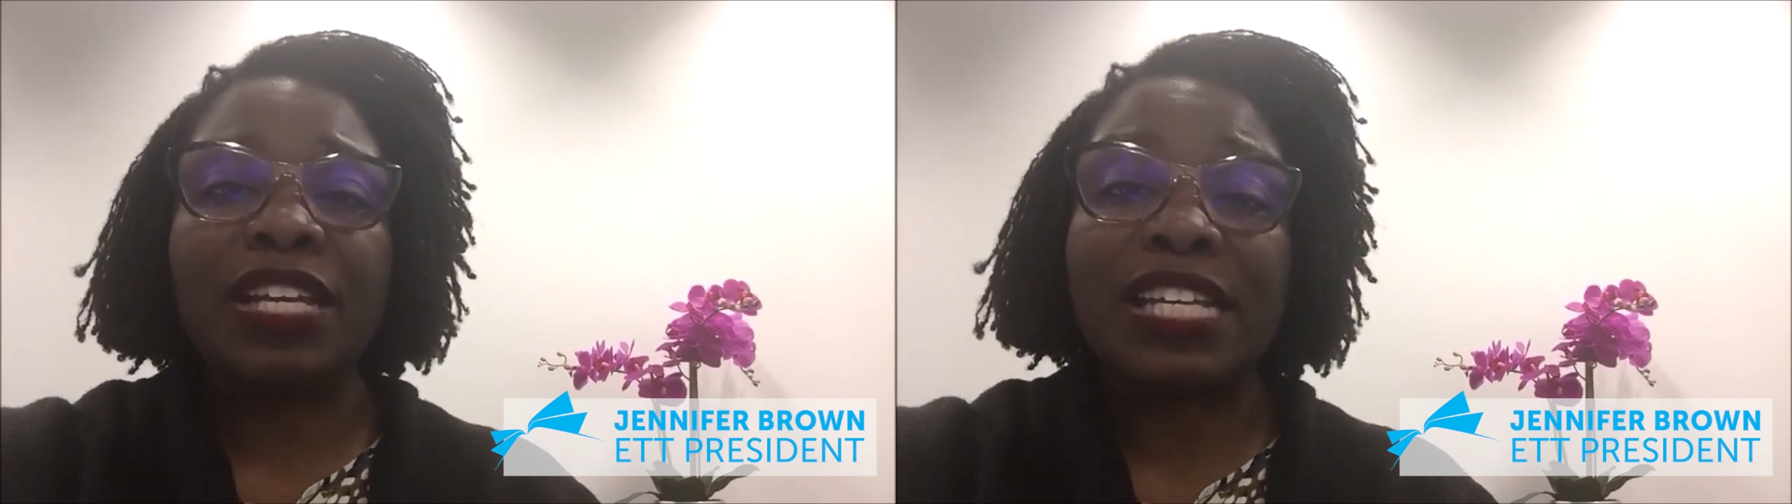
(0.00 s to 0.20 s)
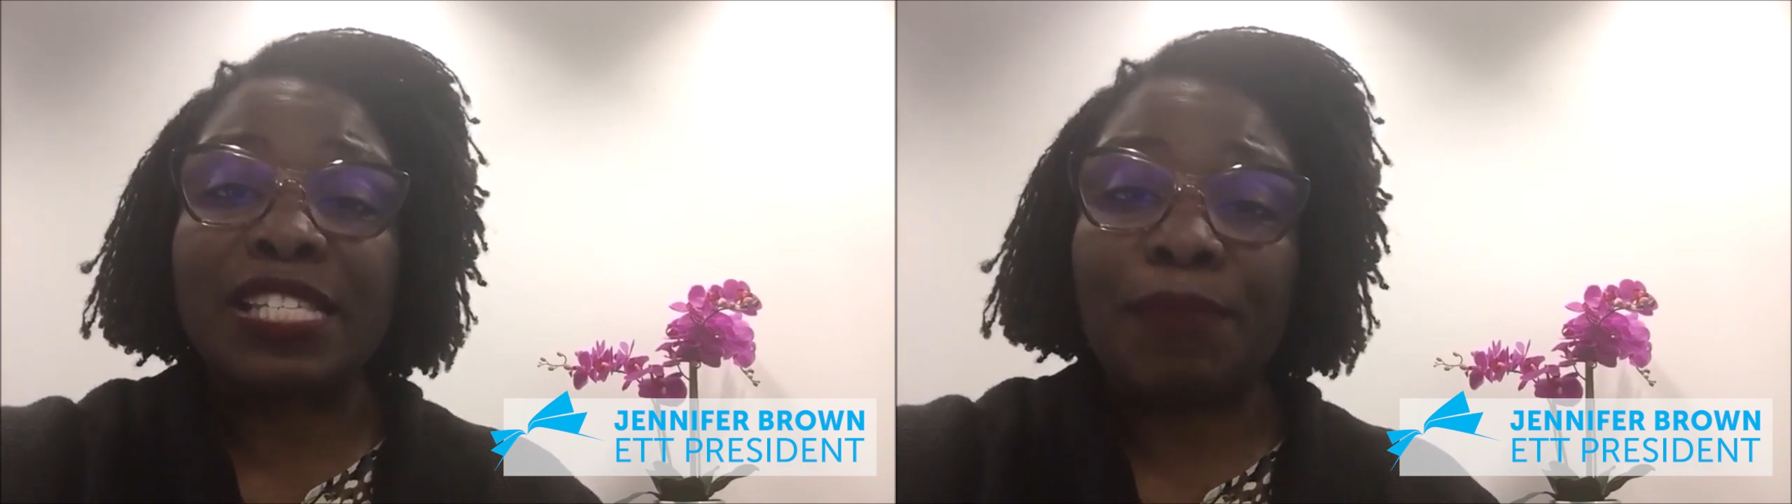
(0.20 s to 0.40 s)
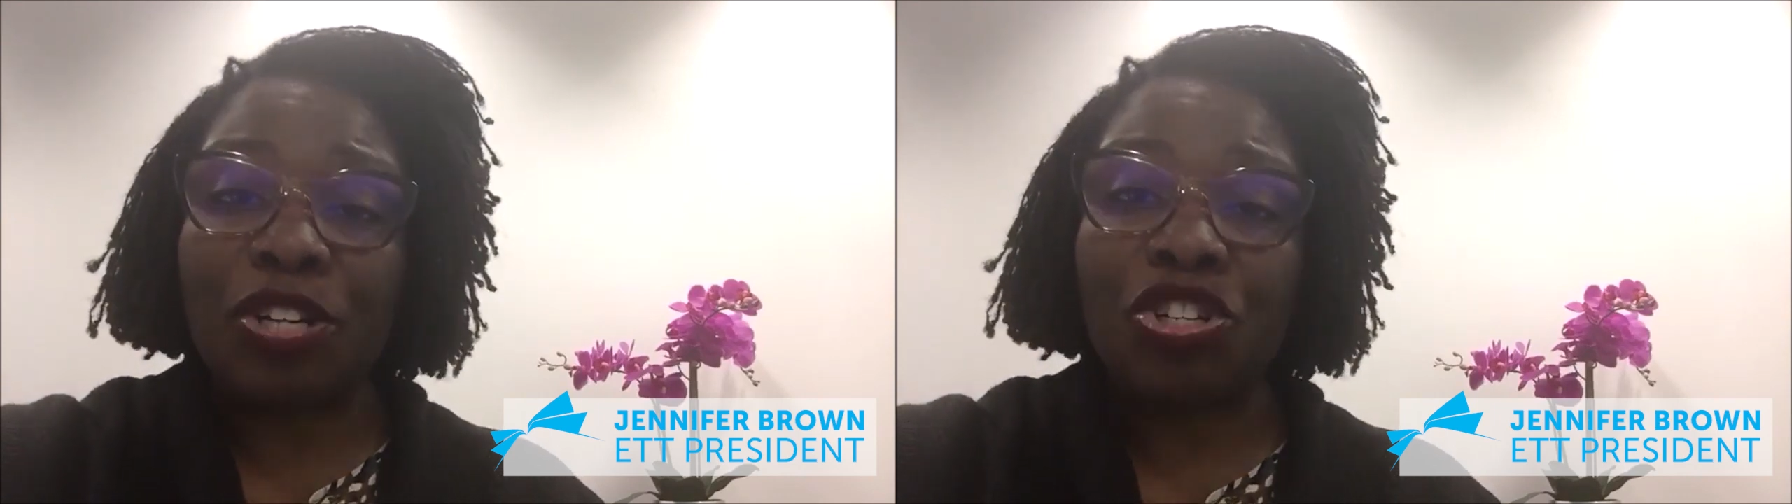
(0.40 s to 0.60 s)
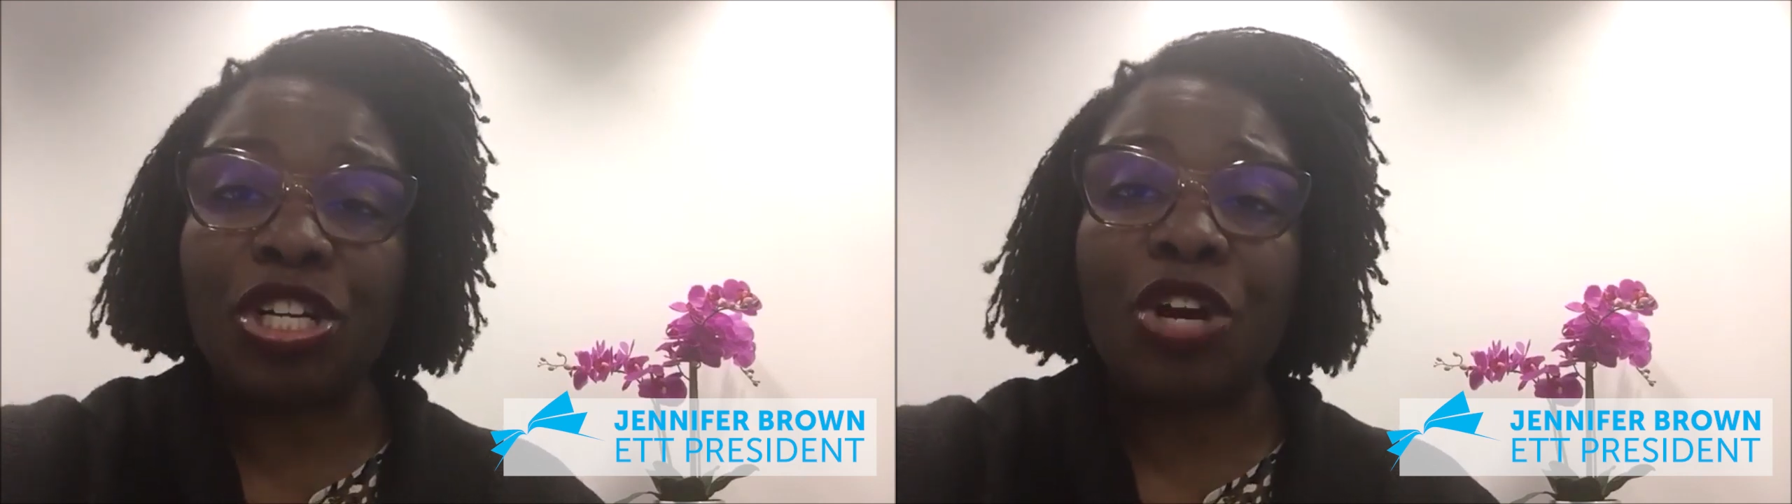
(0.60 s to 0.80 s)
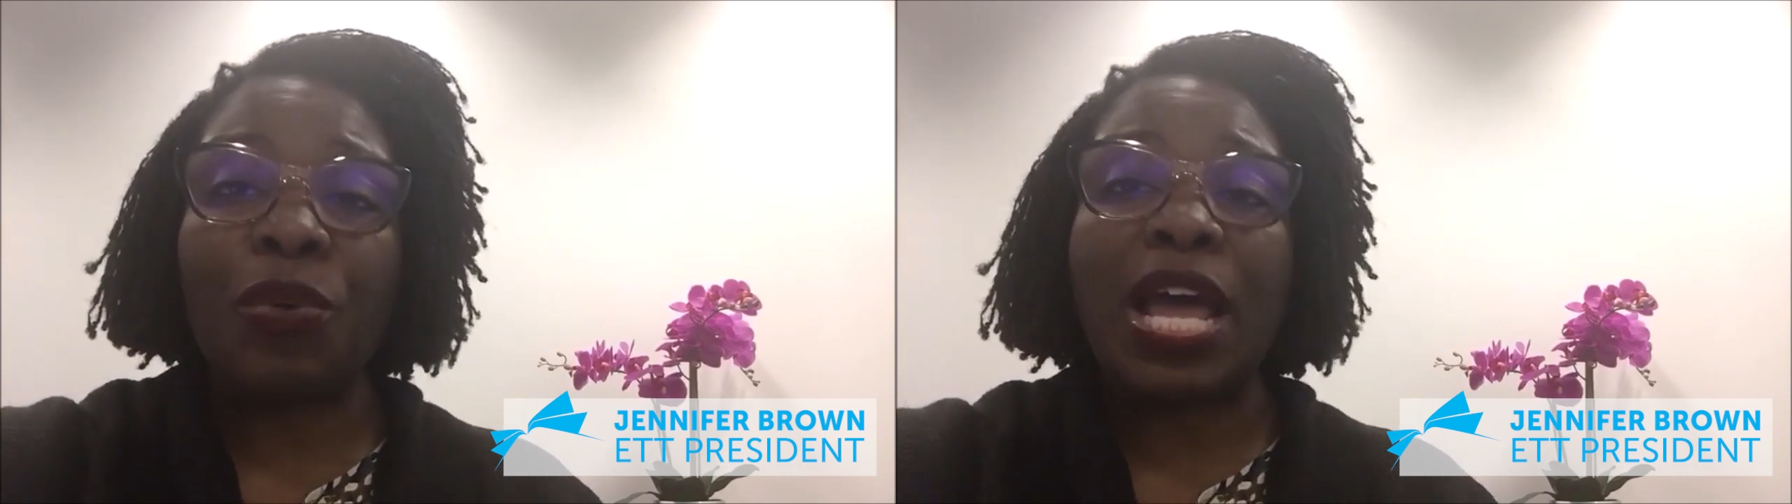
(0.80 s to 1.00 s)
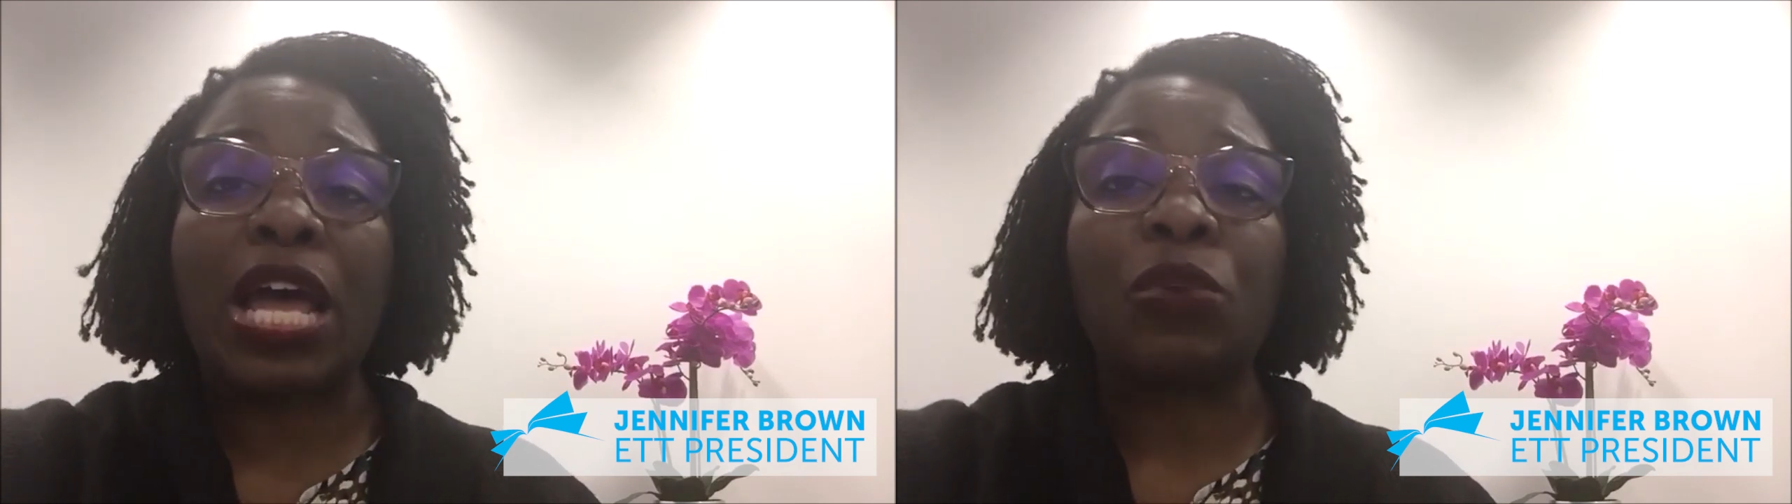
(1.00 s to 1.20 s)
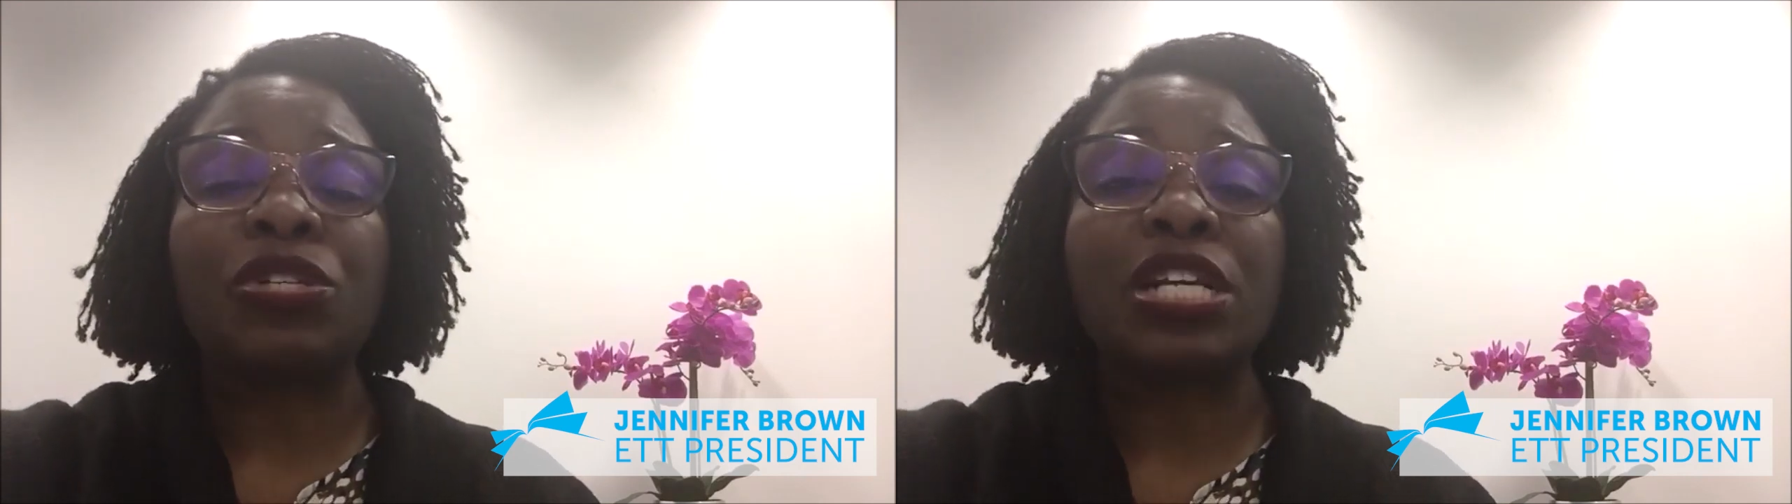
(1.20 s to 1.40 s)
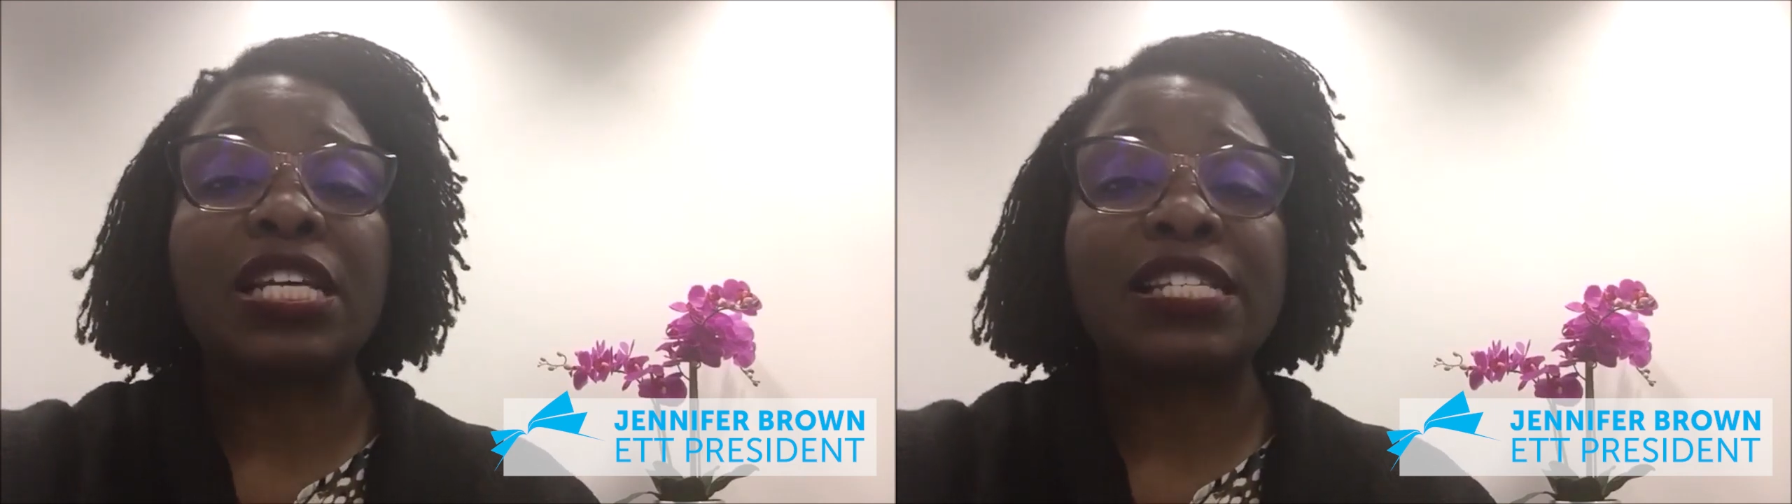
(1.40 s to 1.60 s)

especially around